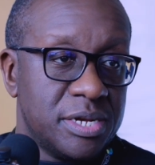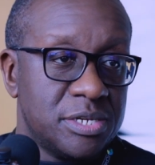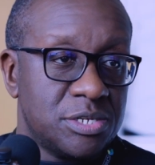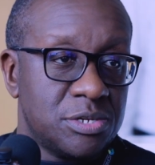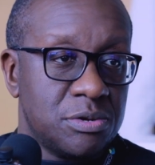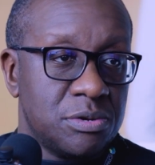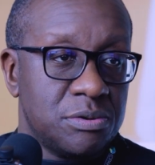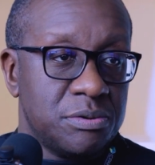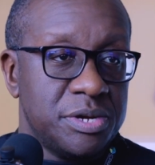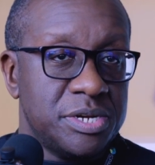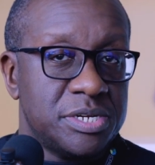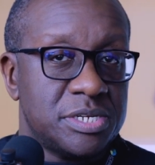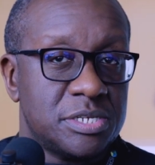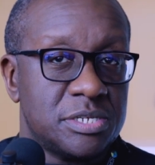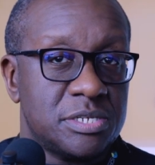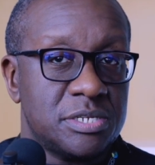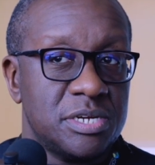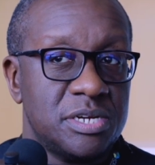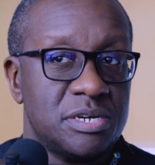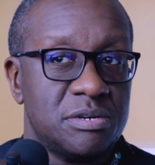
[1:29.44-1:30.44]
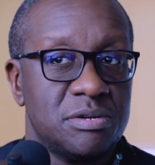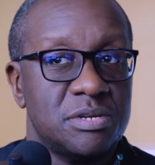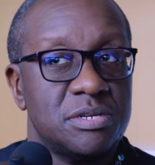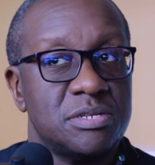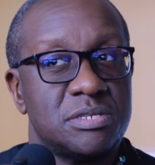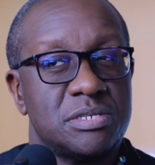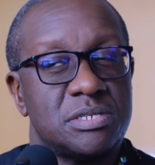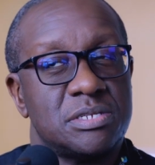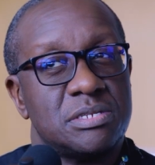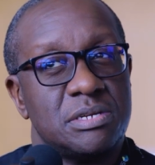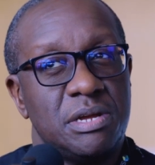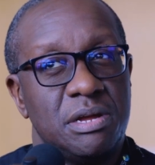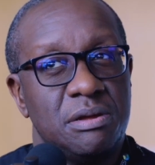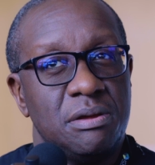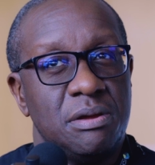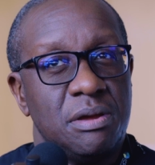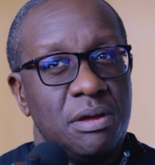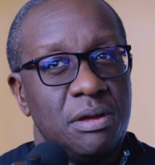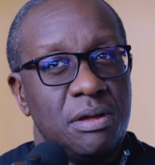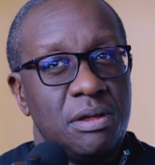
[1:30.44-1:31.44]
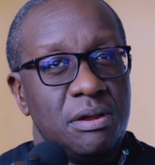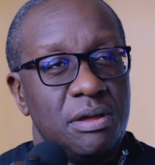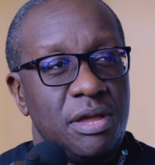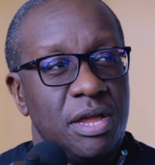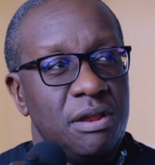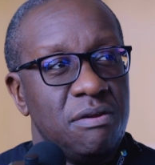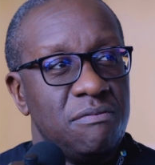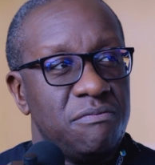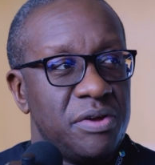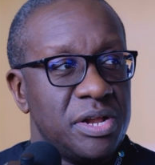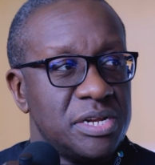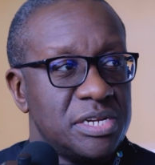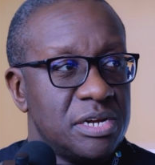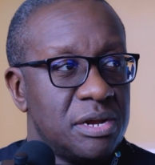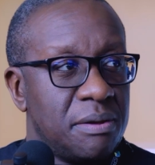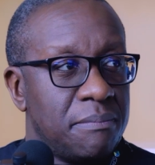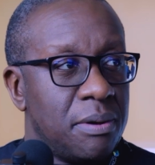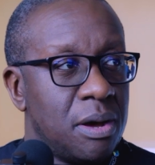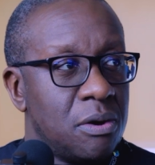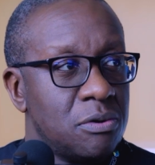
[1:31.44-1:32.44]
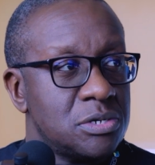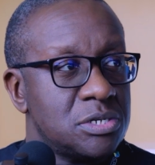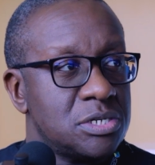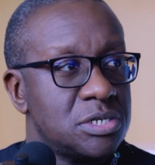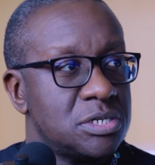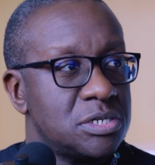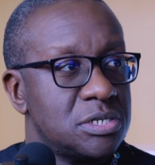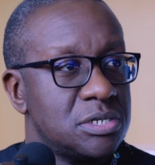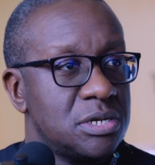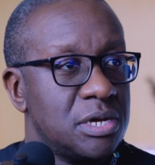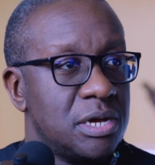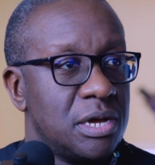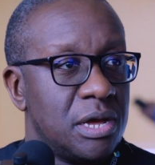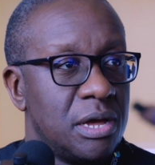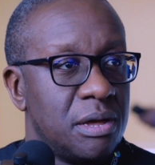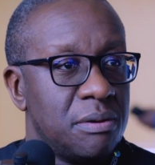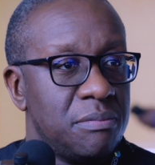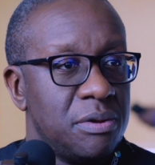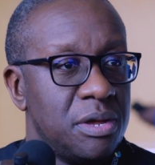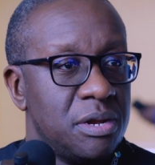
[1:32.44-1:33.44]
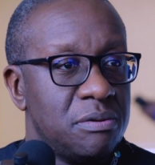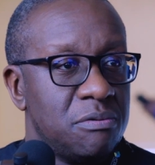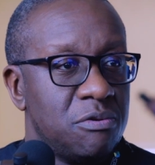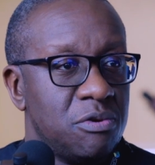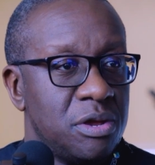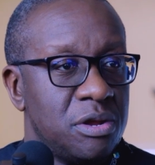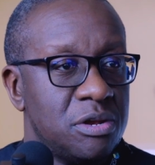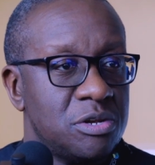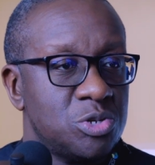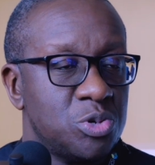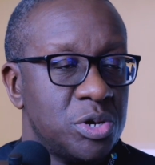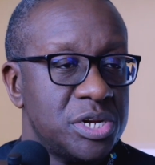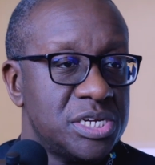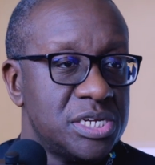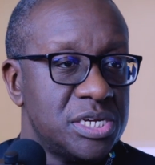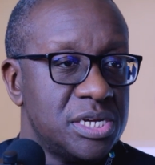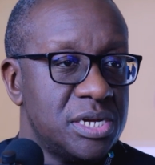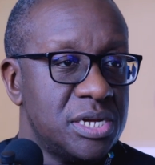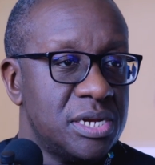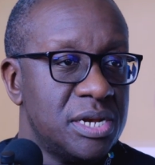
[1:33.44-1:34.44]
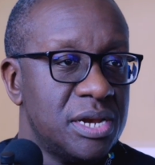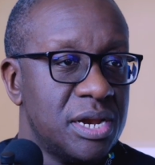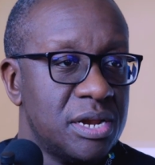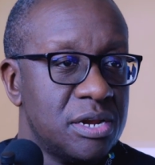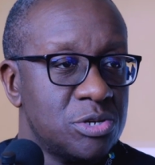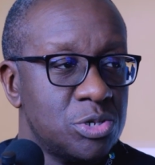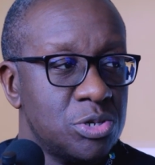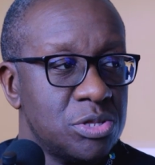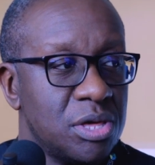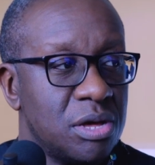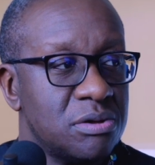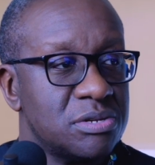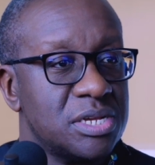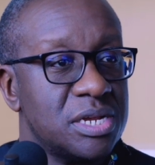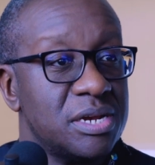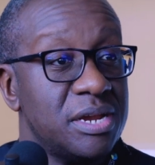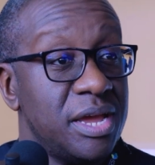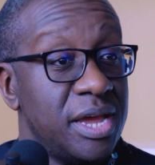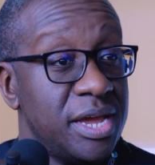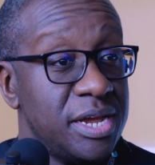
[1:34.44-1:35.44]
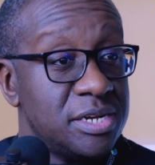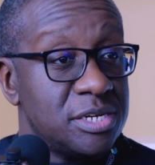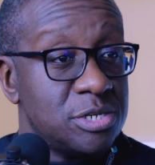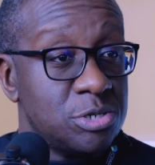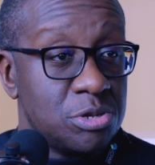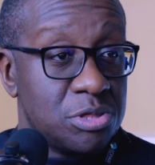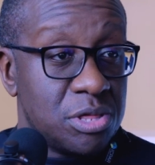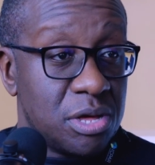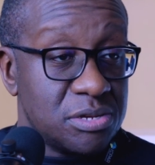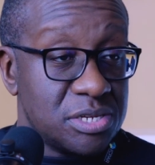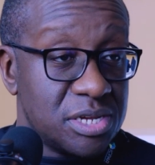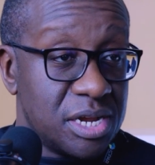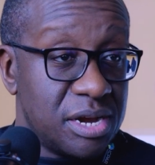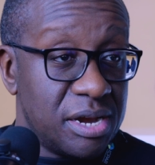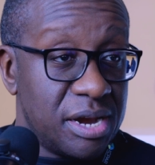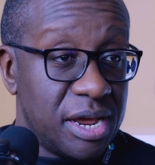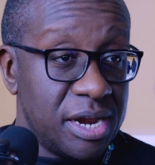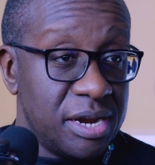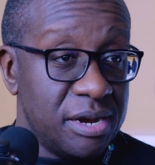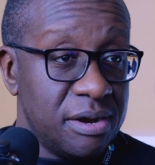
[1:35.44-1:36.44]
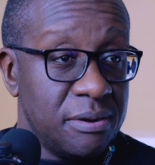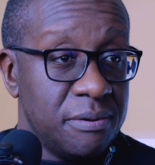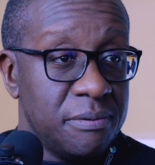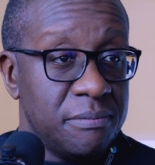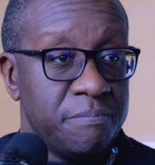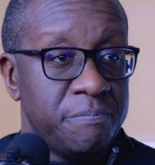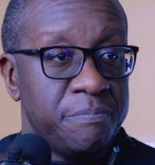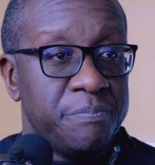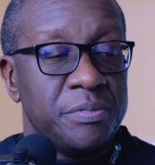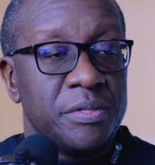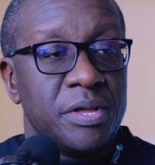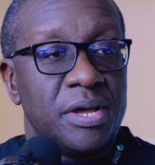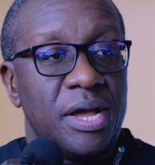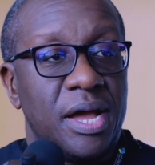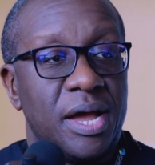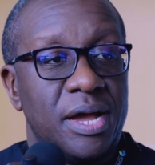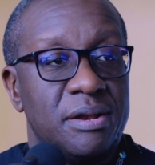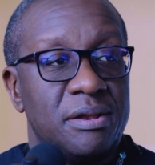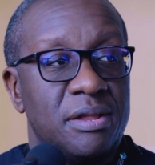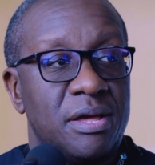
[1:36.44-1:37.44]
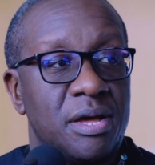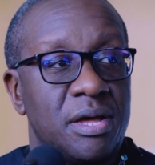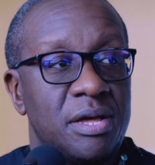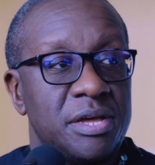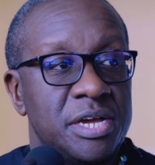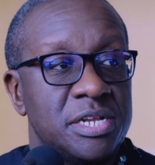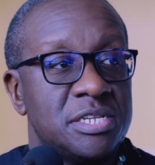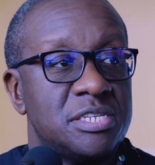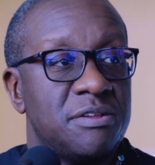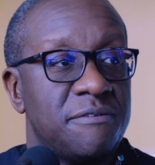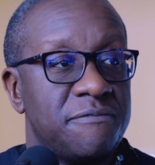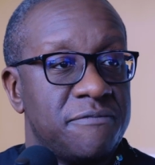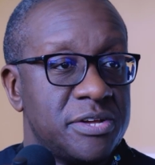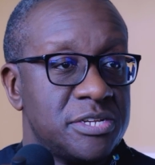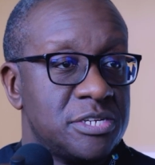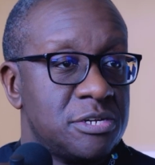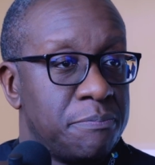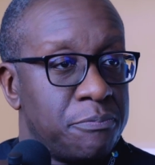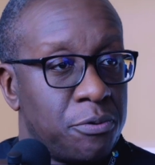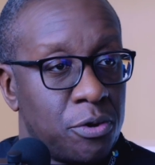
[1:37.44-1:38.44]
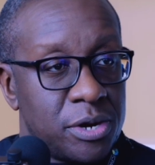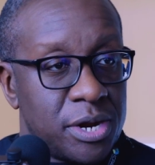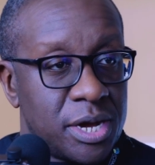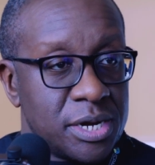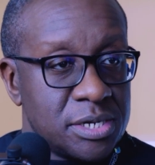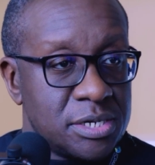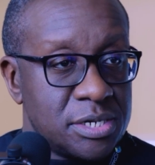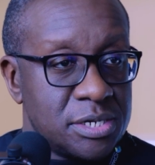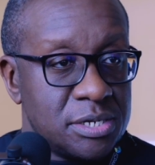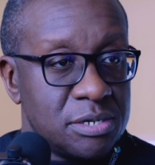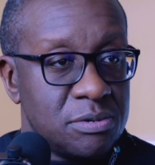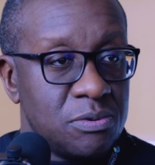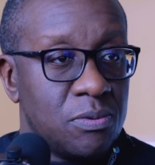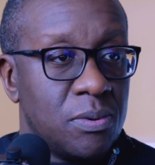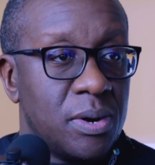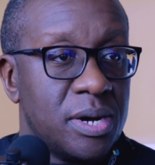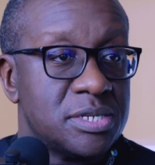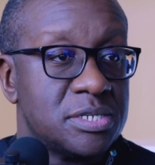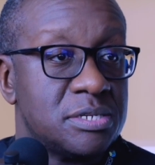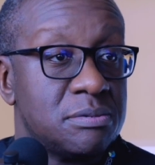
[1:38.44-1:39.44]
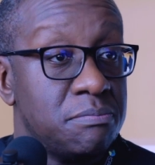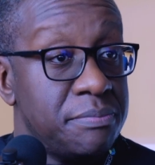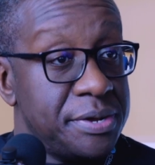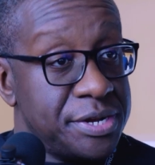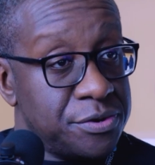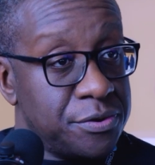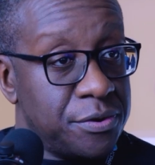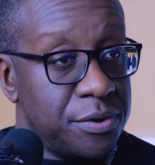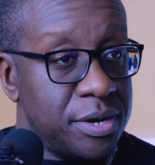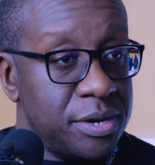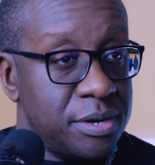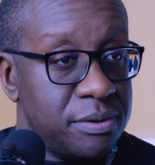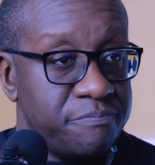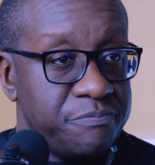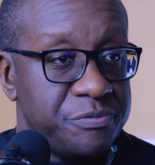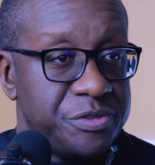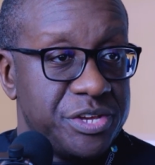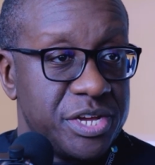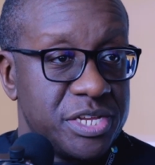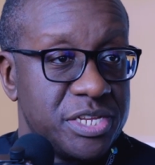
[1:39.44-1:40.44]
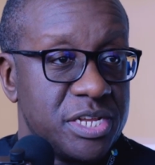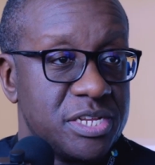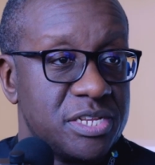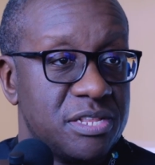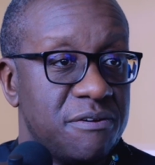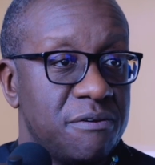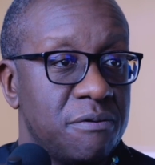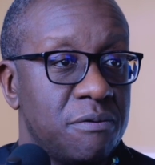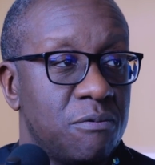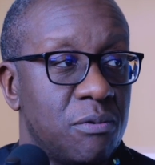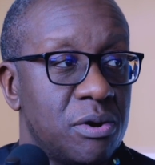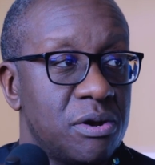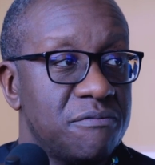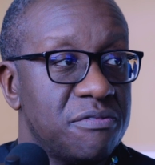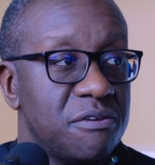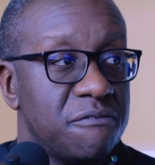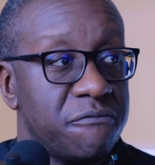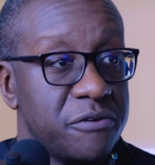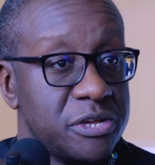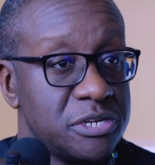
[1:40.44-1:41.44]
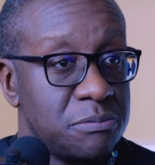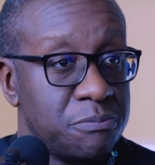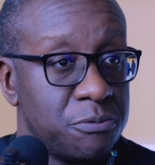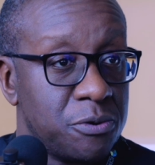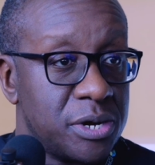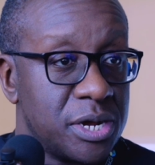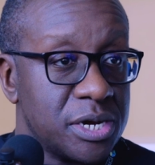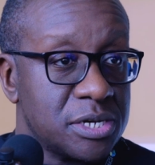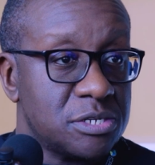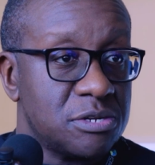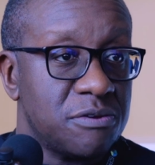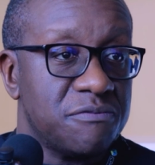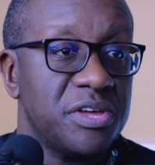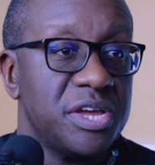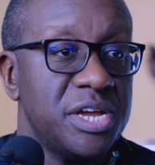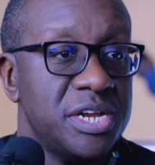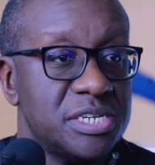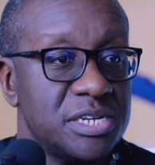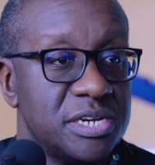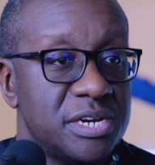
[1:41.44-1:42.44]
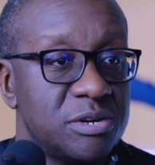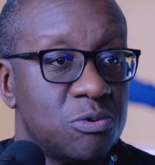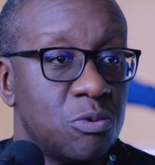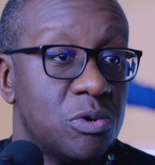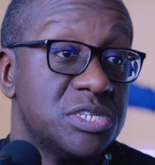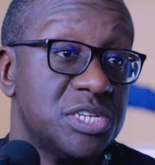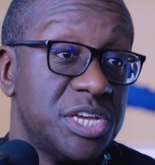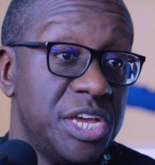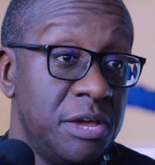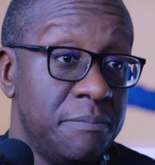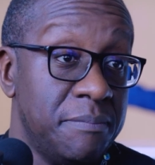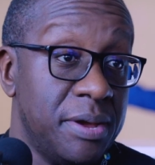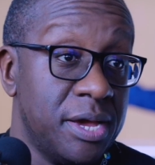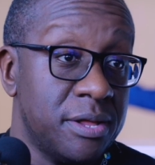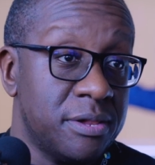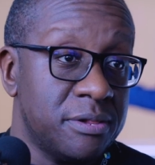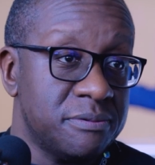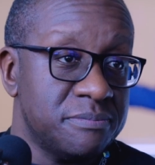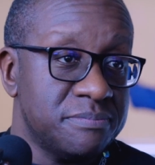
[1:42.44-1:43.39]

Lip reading: And so it was invented about in 2008, 2009, and its first product was Bitcoin. Just as one of the first products of the internet was email.